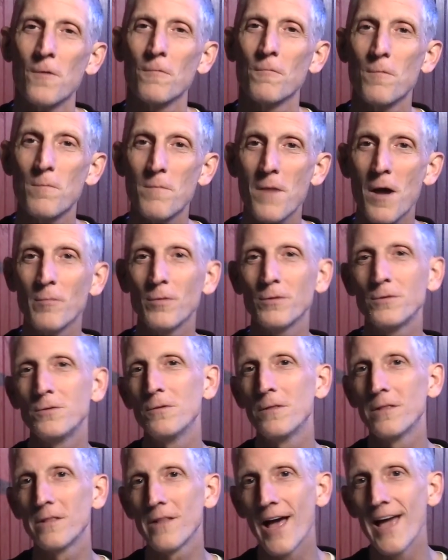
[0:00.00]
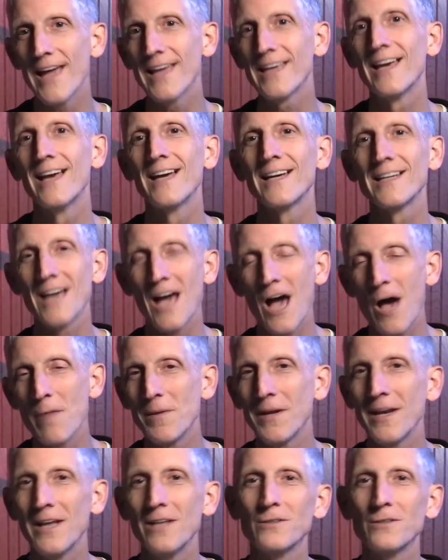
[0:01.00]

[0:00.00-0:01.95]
Remember to like, comment,